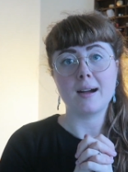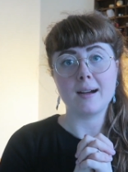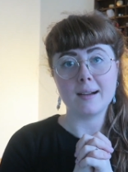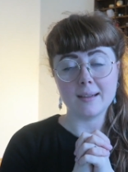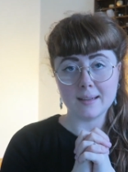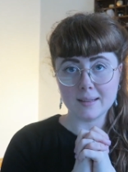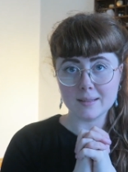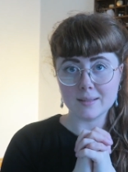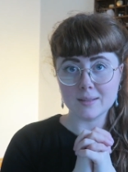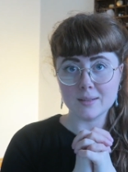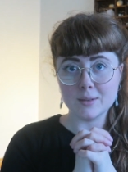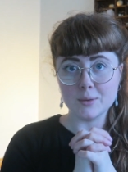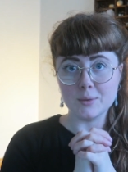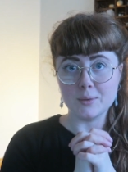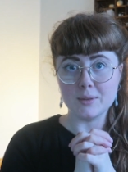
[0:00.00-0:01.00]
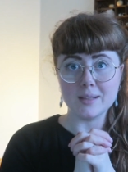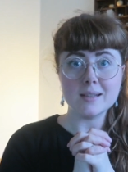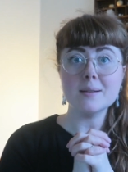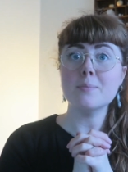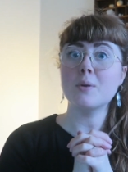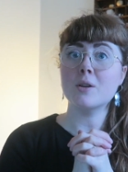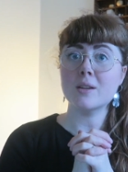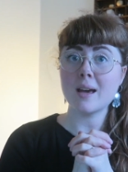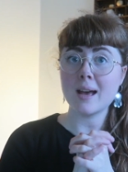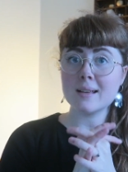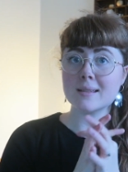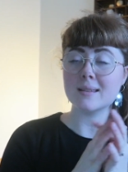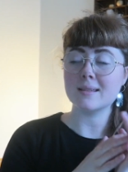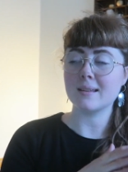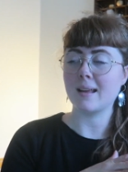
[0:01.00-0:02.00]
I do knitting
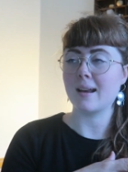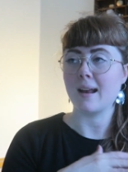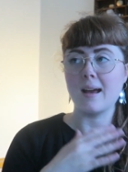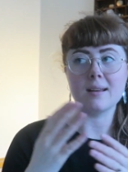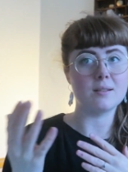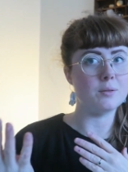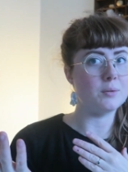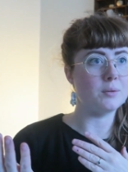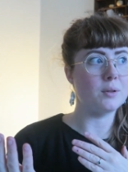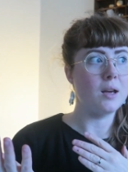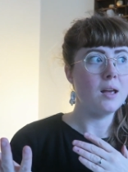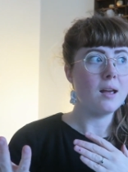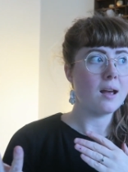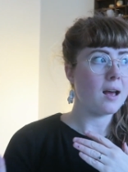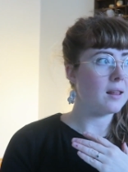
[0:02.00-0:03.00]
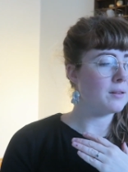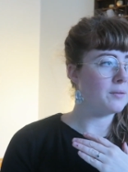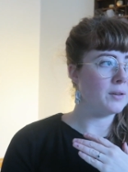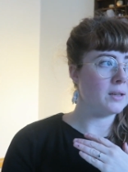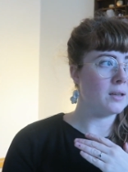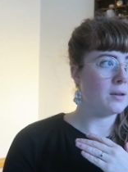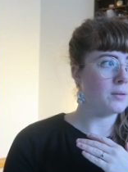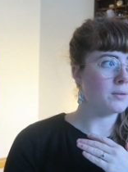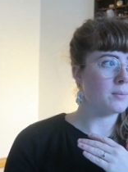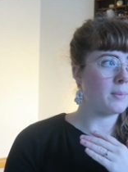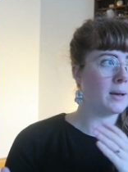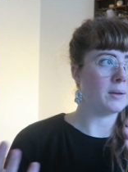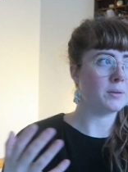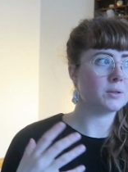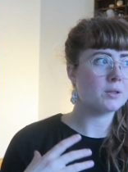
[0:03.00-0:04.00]
podcasts and I do other videos
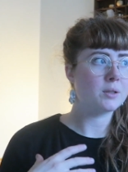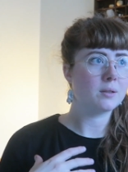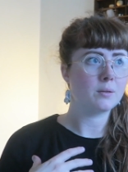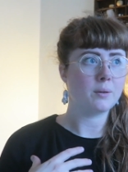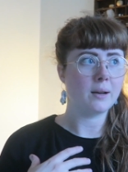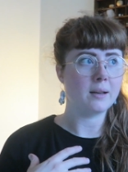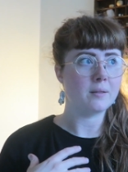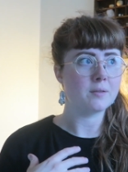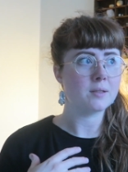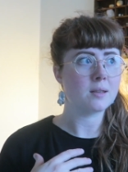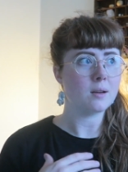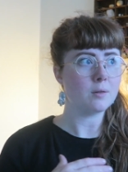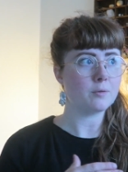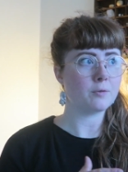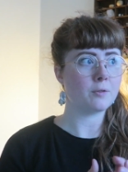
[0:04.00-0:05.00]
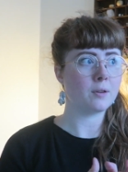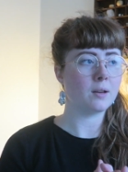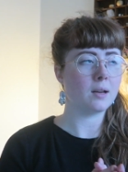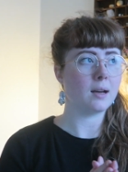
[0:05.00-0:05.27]
about creative stuff.